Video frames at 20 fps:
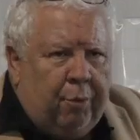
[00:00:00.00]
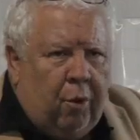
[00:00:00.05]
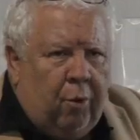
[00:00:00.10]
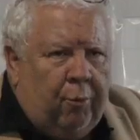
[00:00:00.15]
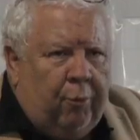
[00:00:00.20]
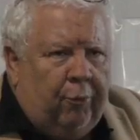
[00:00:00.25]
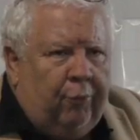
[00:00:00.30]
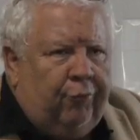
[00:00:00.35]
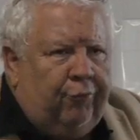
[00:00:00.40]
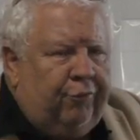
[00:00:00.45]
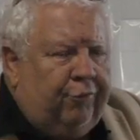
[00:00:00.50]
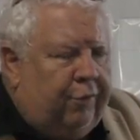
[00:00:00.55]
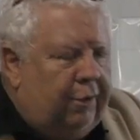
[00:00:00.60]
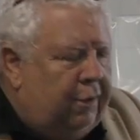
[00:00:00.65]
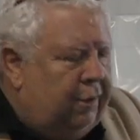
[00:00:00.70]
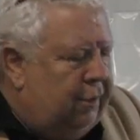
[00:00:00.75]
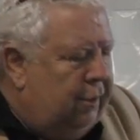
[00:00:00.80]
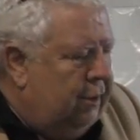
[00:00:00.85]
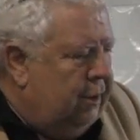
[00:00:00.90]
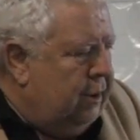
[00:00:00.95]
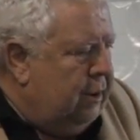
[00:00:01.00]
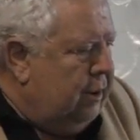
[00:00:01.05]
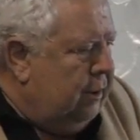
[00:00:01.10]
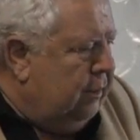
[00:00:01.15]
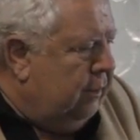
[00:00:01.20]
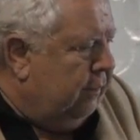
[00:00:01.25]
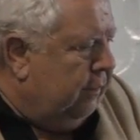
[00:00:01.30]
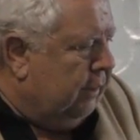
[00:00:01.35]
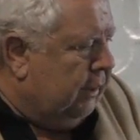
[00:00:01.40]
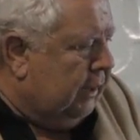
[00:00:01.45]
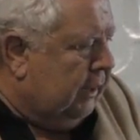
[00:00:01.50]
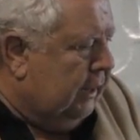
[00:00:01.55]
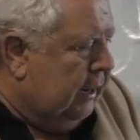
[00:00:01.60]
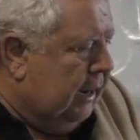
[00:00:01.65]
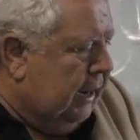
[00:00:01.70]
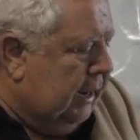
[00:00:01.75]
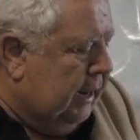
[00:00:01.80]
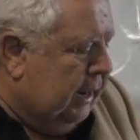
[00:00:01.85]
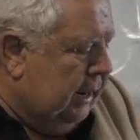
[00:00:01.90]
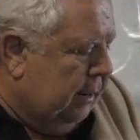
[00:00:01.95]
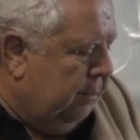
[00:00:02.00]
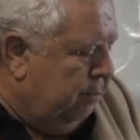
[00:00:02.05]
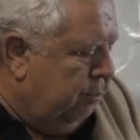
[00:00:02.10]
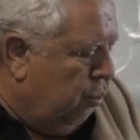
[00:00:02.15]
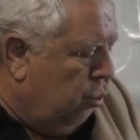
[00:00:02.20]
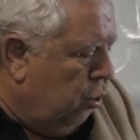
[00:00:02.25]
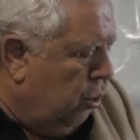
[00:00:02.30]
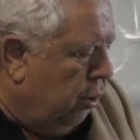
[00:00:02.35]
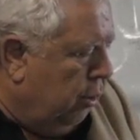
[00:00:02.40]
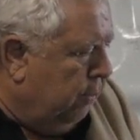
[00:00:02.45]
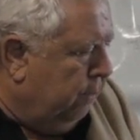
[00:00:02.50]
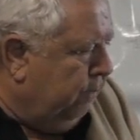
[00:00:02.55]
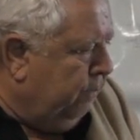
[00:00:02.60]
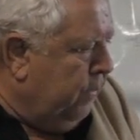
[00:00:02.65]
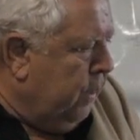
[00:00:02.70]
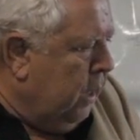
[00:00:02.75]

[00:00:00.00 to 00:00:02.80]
almost uh, to the Canadian border.